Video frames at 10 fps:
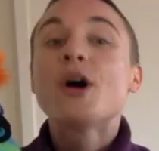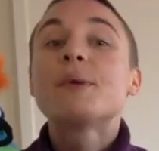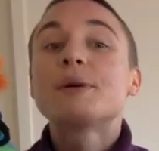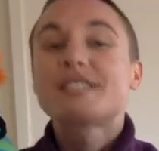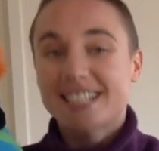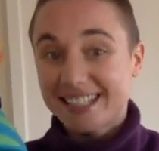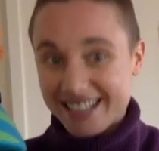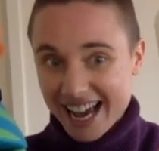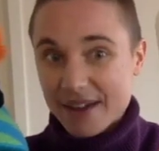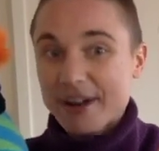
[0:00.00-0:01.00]
but
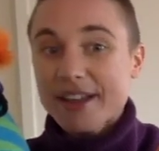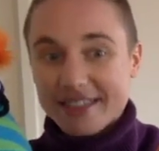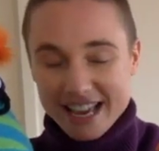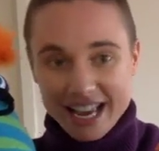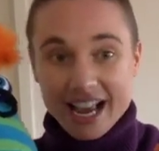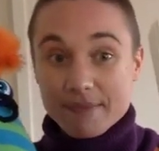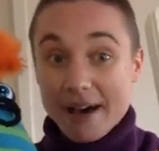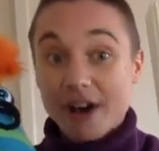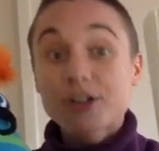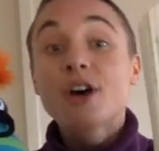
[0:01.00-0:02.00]
today we are thinking
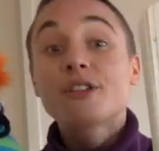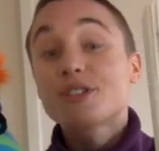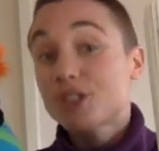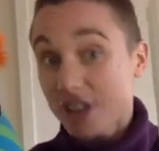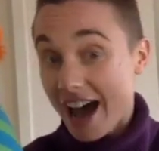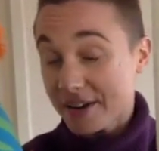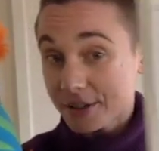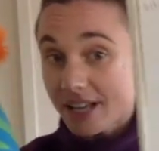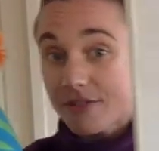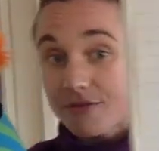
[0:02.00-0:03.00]
about the shadows
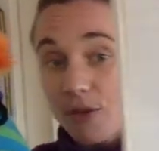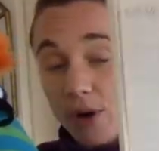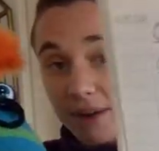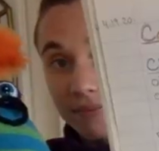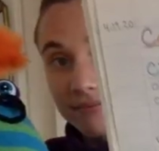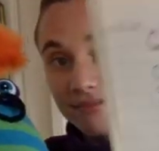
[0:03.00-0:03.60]
that form